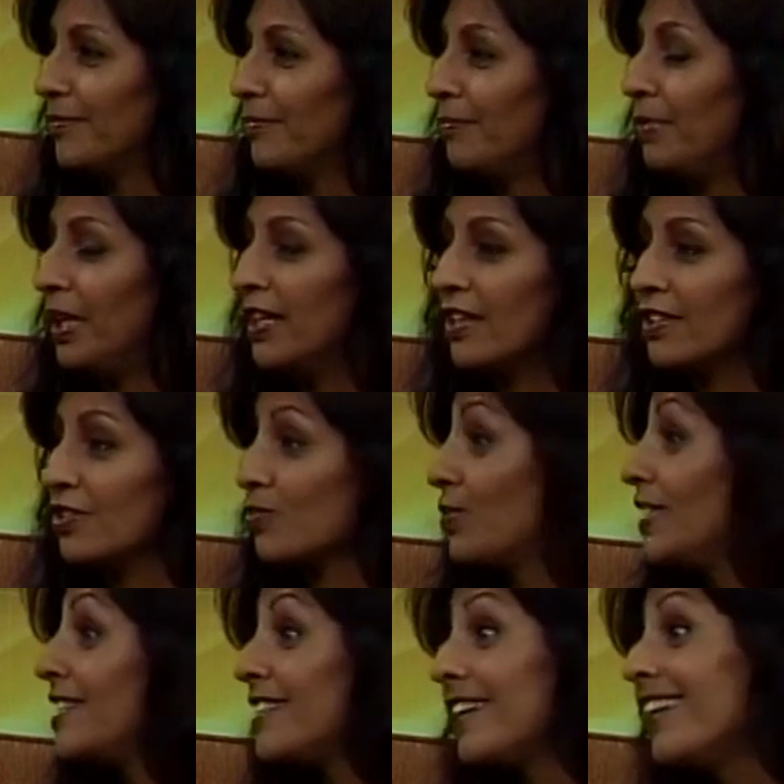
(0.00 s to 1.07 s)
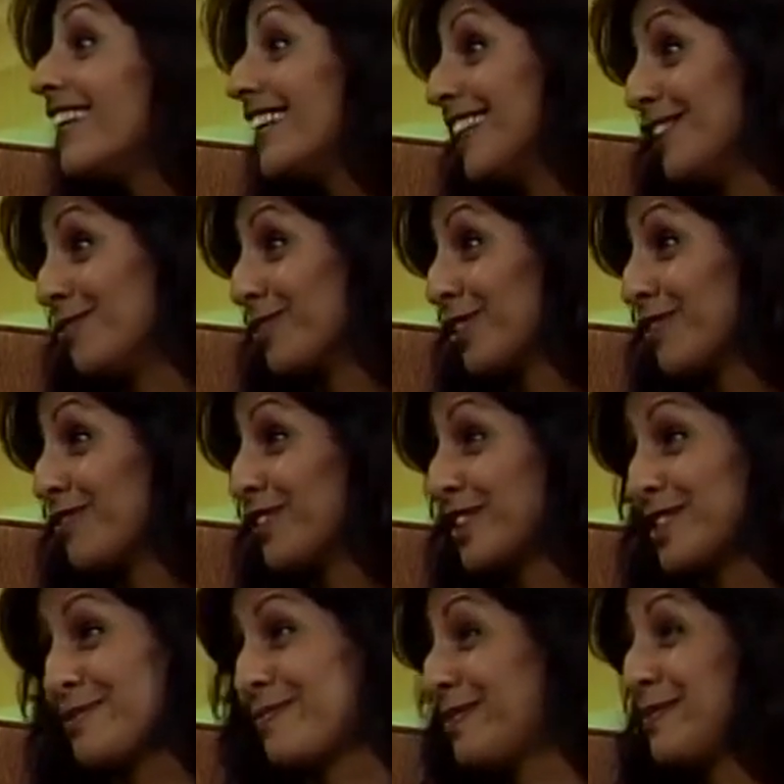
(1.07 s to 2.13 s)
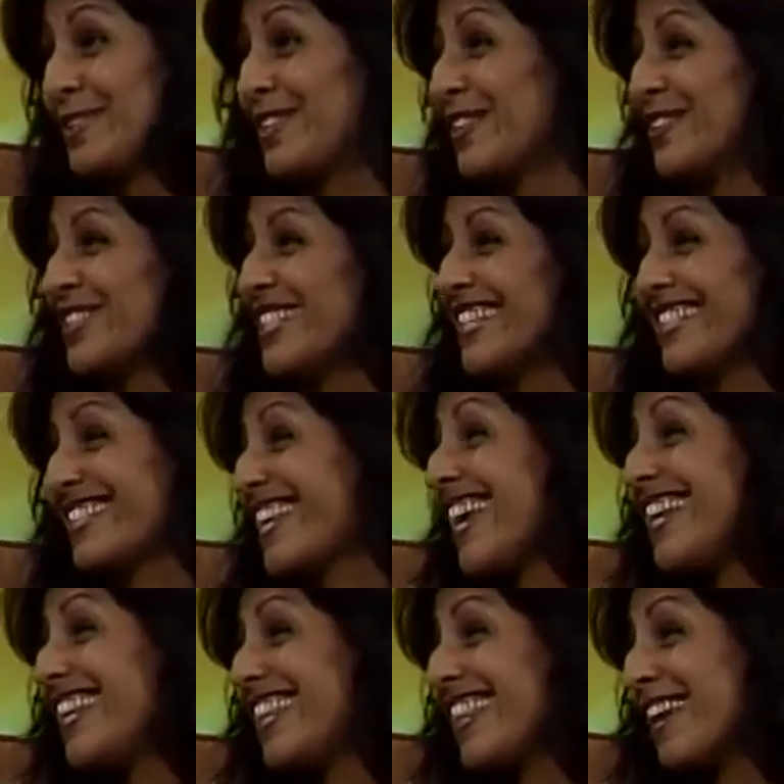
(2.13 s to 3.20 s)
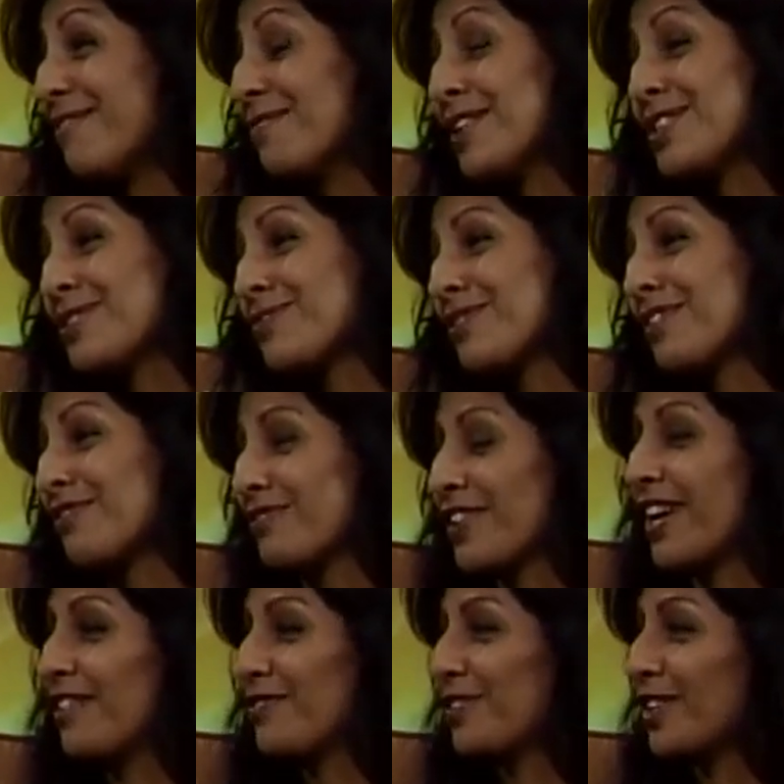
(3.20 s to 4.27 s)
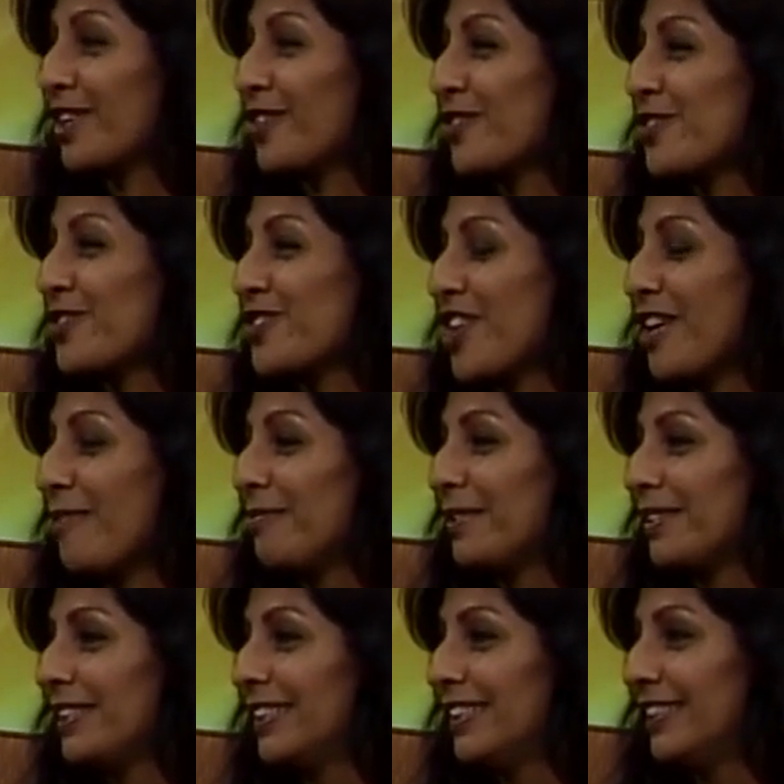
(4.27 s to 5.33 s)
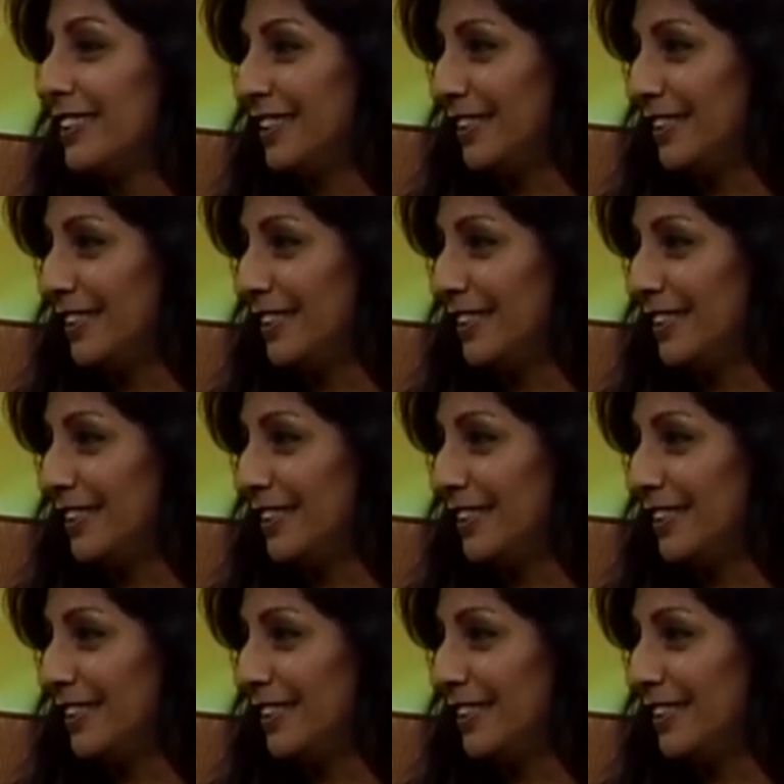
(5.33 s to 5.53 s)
because we see it in the workforce, but we don't just say anything because we're afraid for our own job. So we